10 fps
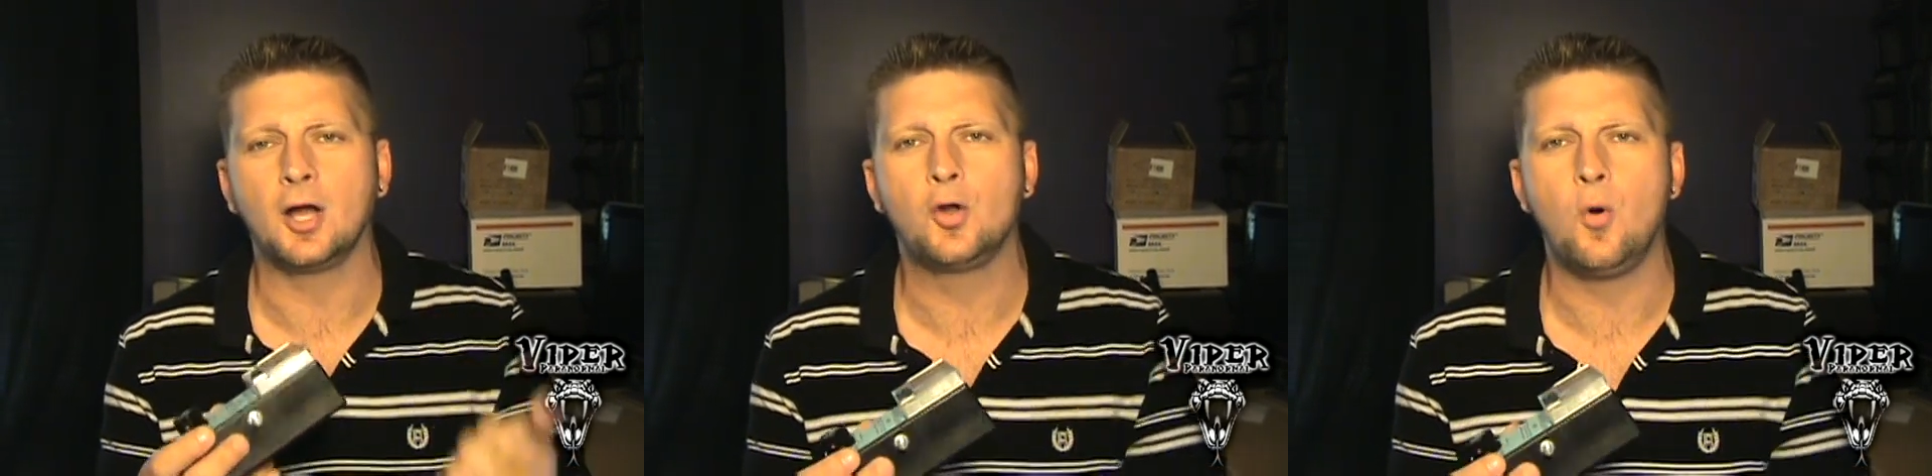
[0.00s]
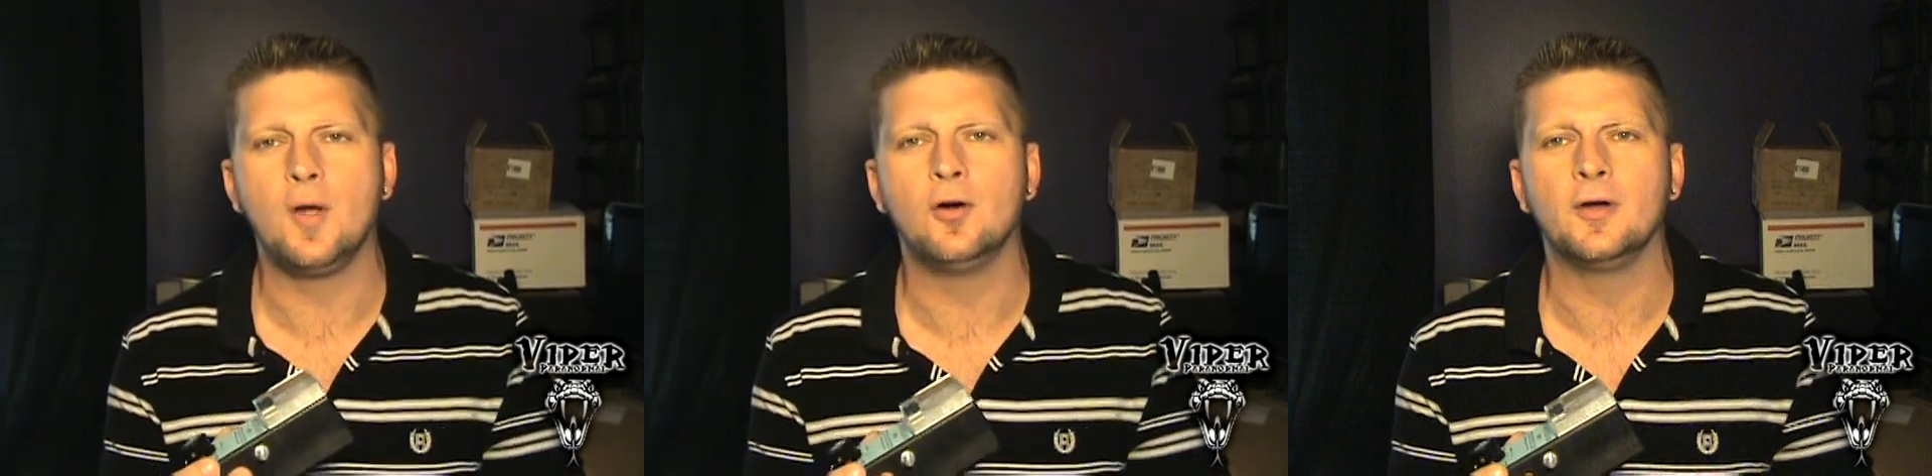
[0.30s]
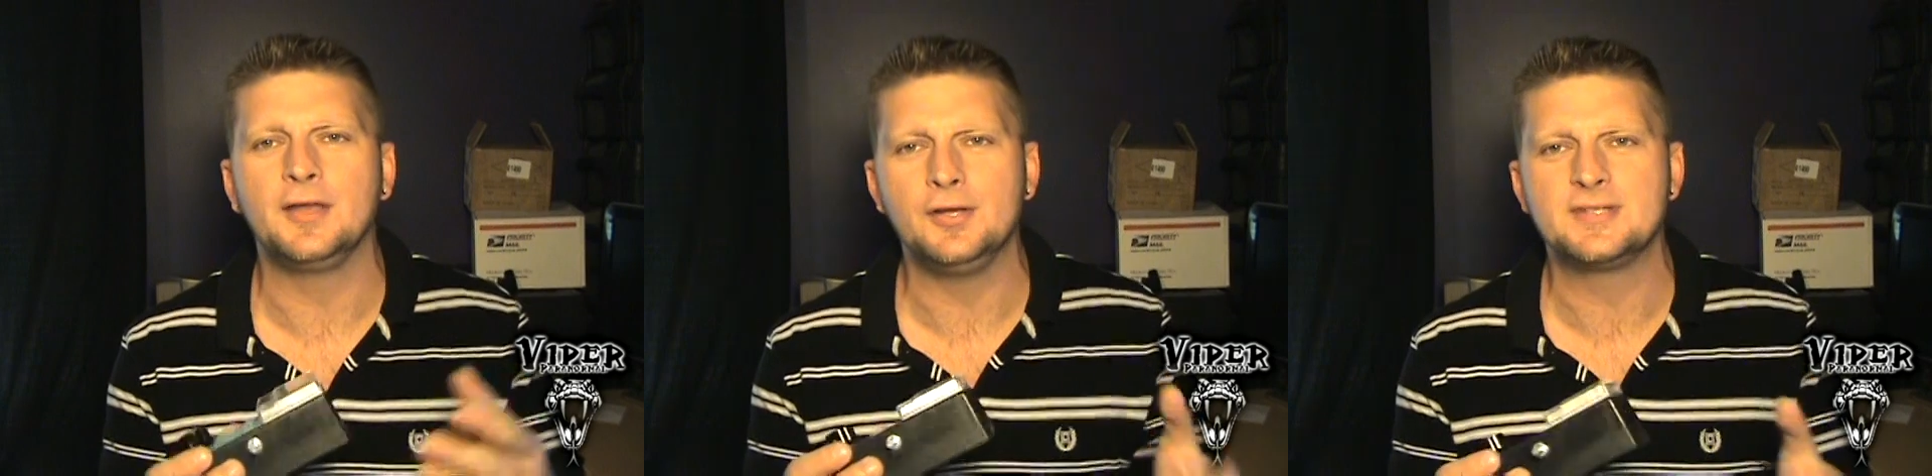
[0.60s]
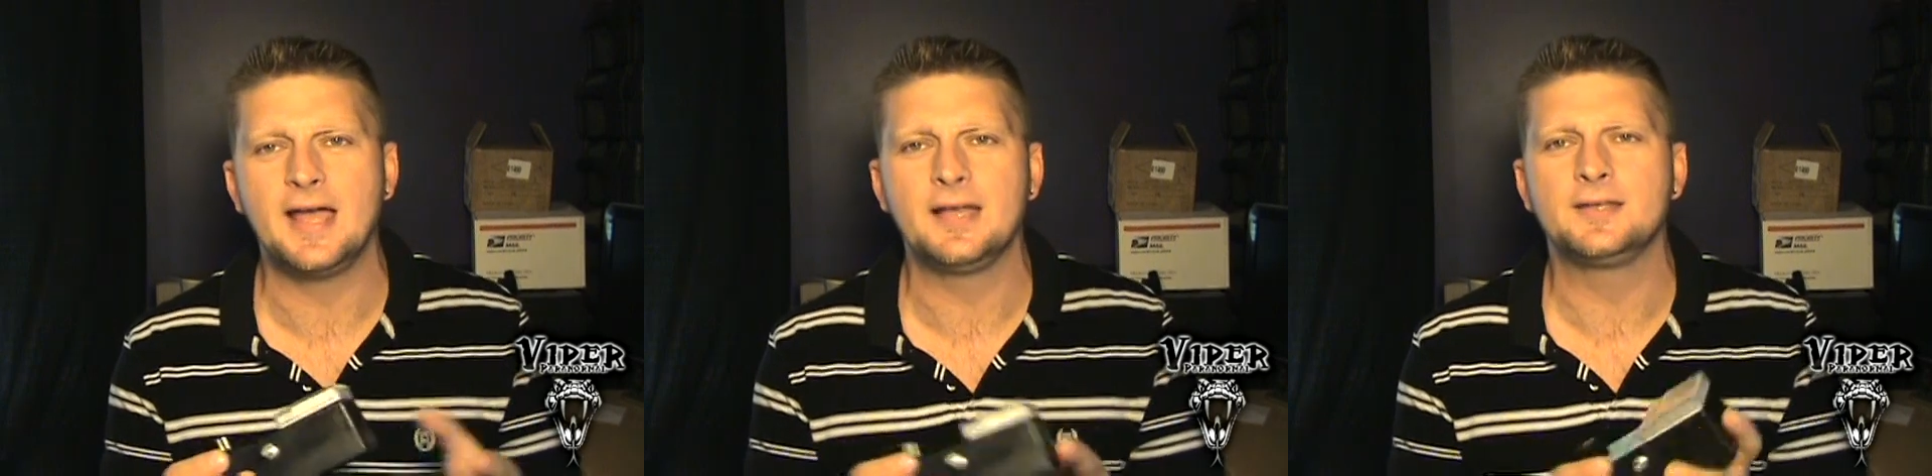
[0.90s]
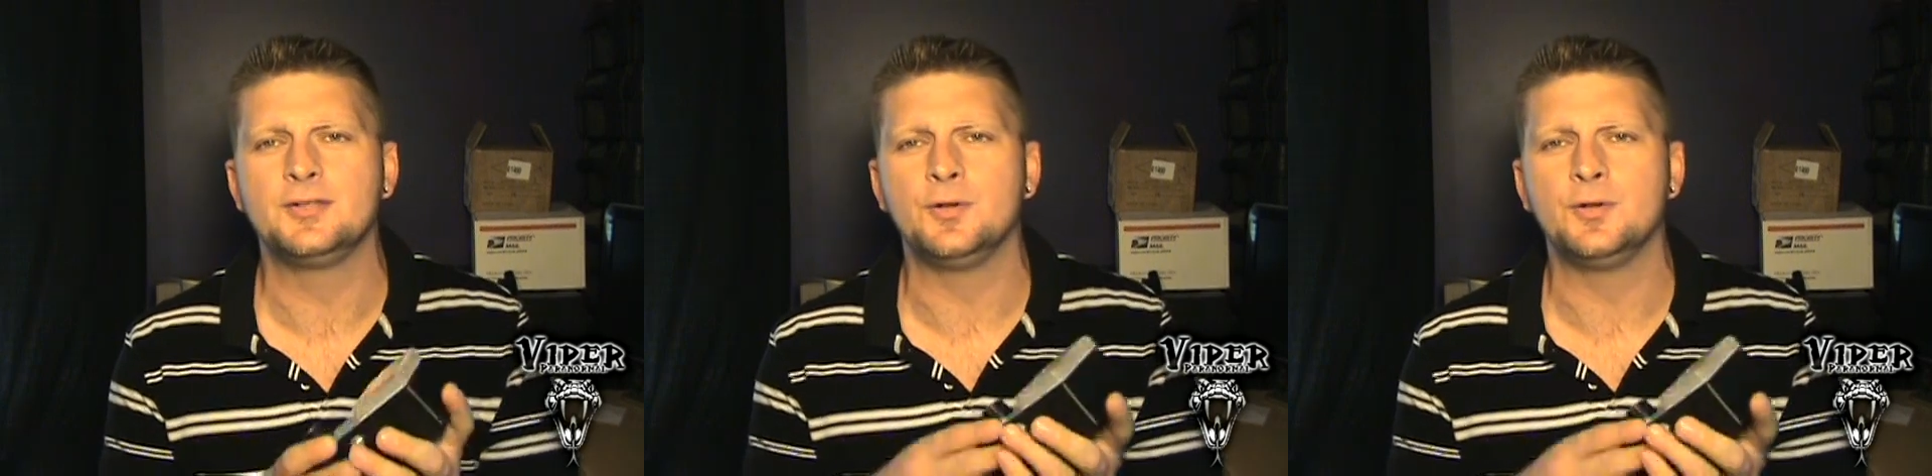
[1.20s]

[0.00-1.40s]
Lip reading: a coil and use that